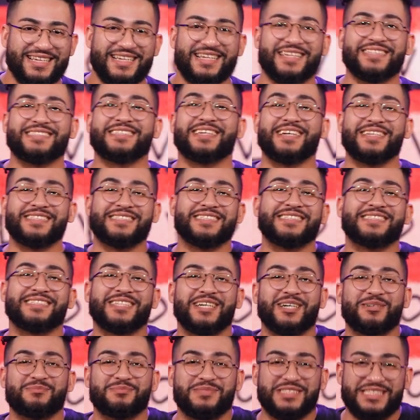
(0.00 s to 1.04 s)
it's because it's
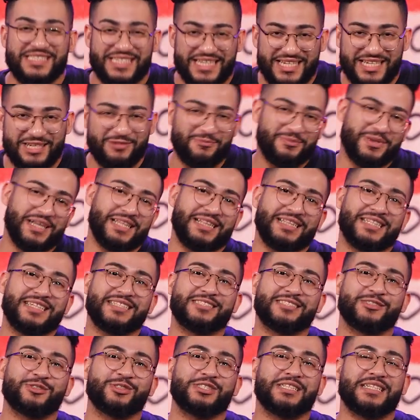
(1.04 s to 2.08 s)
something deep. And
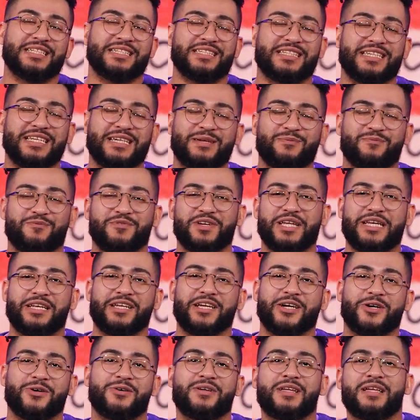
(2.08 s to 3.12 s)
this was a deep
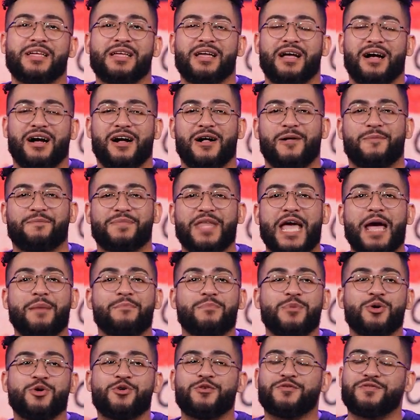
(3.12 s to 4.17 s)
video um, that
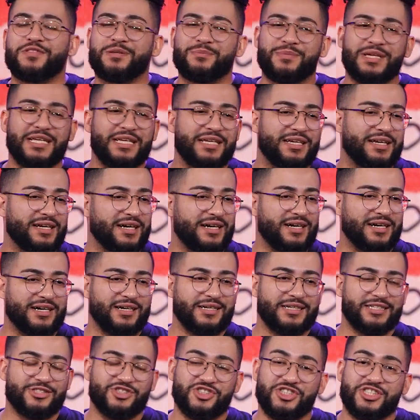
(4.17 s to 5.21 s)
moved me. Uh,
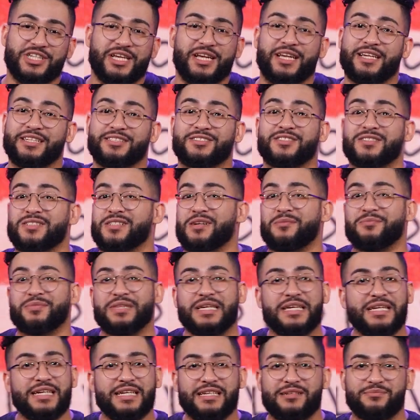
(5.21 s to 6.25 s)
it changed
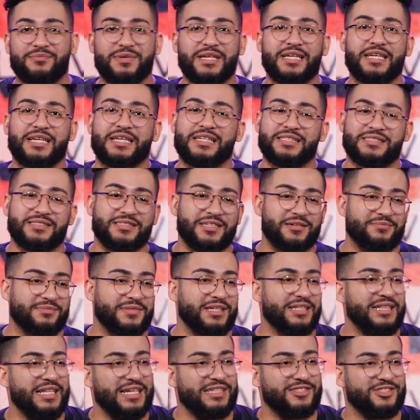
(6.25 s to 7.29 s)
something in me. It's
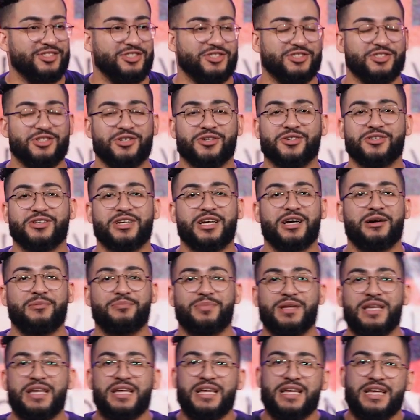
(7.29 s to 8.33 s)
something that stirred
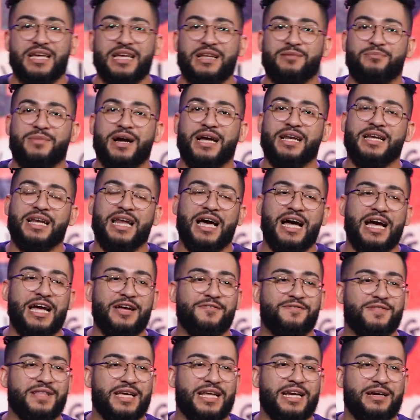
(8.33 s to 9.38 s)
up in my
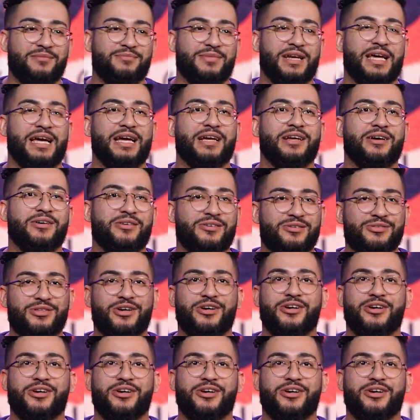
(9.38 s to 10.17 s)
life that I'm like, hold